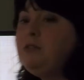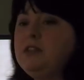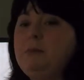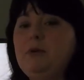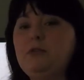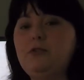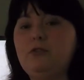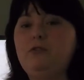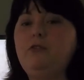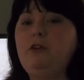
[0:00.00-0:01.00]

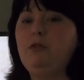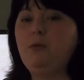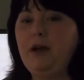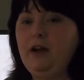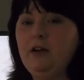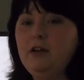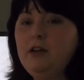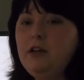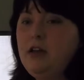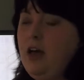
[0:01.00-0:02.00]
slippers for you to wear.
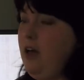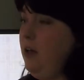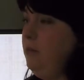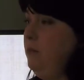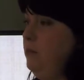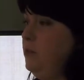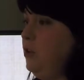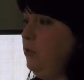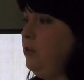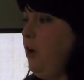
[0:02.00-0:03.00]
So
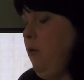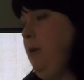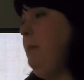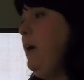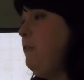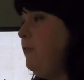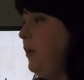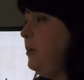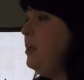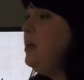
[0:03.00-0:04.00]
you're not going
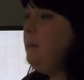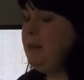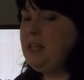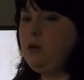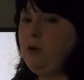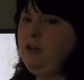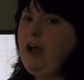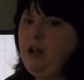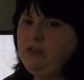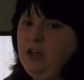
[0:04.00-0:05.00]
barefoot, but they don't want your
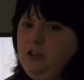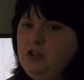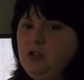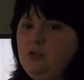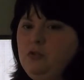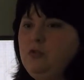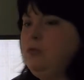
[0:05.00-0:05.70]
outside shoes